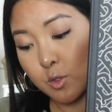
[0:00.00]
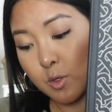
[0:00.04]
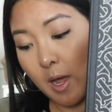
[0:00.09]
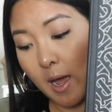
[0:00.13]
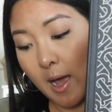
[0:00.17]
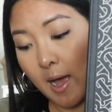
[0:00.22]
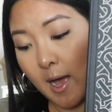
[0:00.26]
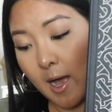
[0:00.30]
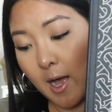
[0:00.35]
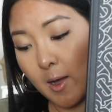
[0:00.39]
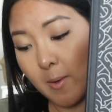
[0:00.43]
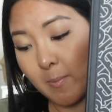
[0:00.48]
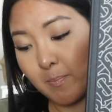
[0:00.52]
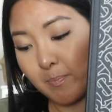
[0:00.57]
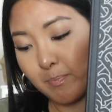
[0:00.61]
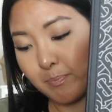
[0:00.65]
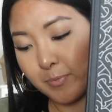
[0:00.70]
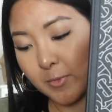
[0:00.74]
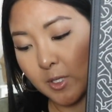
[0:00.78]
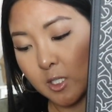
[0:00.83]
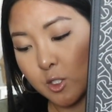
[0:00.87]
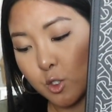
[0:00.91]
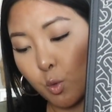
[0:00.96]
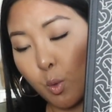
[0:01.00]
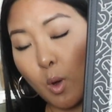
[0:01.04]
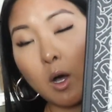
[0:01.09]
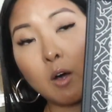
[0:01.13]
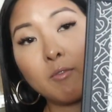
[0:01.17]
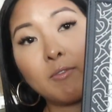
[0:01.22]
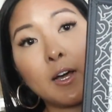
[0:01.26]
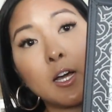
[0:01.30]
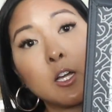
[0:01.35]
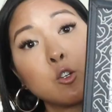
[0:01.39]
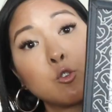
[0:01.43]

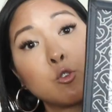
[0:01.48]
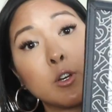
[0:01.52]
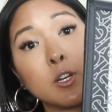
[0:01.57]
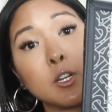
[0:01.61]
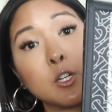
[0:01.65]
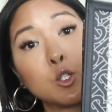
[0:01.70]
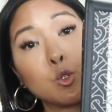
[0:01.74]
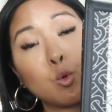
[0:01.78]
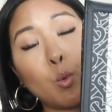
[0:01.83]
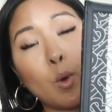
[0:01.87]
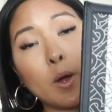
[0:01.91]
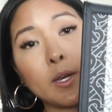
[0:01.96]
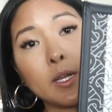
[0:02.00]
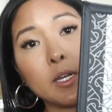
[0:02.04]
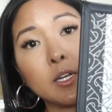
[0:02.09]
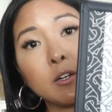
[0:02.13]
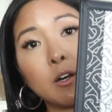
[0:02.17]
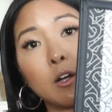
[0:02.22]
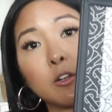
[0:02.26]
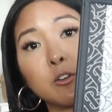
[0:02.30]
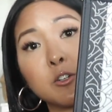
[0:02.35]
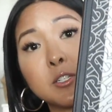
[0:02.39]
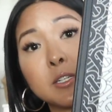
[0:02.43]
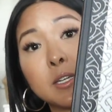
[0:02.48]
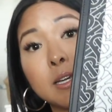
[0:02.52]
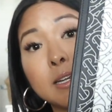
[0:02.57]
$1,220